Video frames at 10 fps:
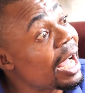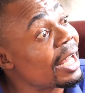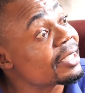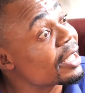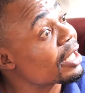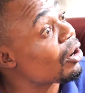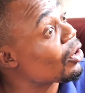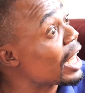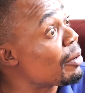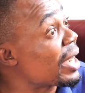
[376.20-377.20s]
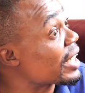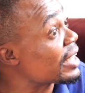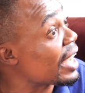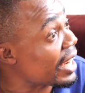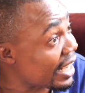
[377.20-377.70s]
and other
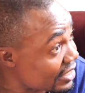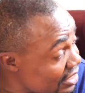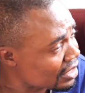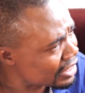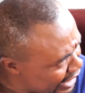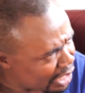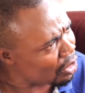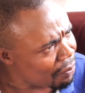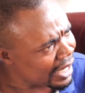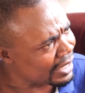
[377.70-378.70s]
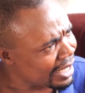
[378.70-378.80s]
marital rights, she can come back